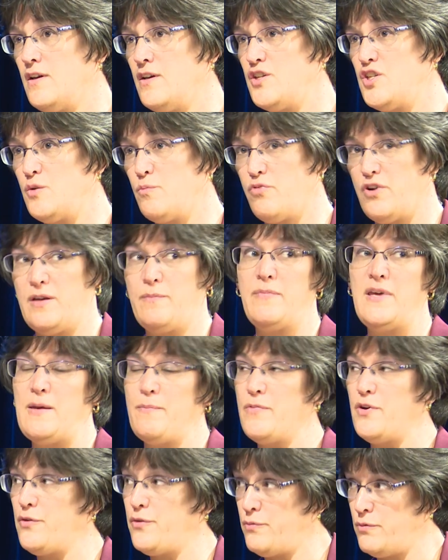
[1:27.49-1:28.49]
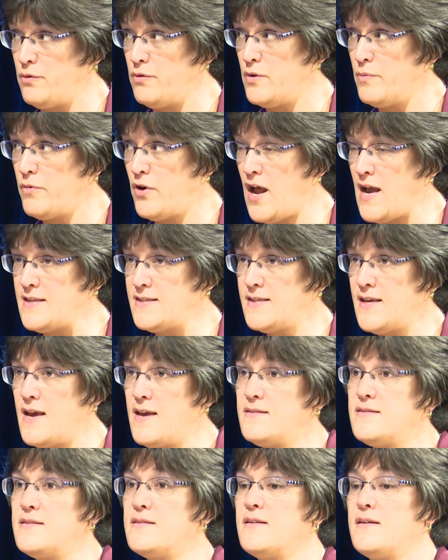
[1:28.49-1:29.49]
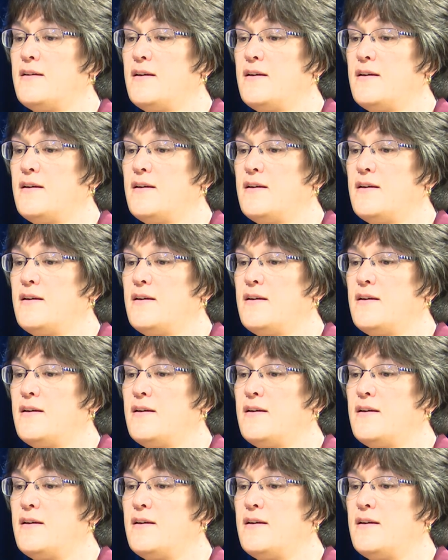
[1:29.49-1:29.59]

to bring people through the process.